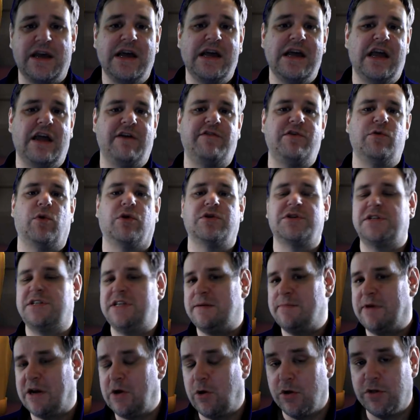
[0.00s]
If you want to see
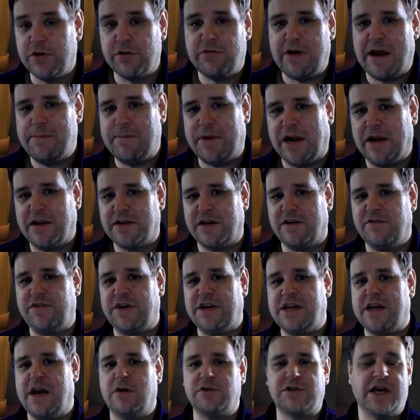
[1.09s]
my other Ret Paladin
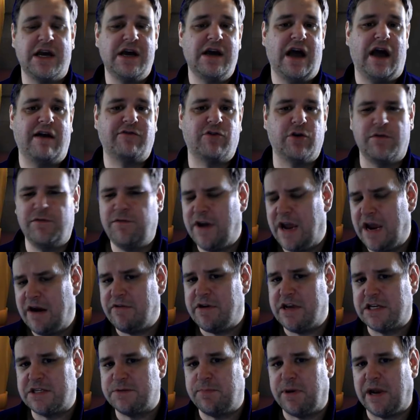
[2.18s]
videos, I've got
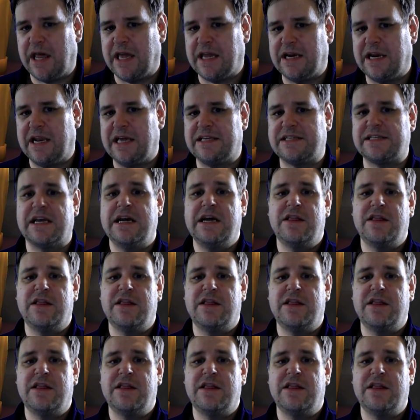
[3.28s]
various playlists.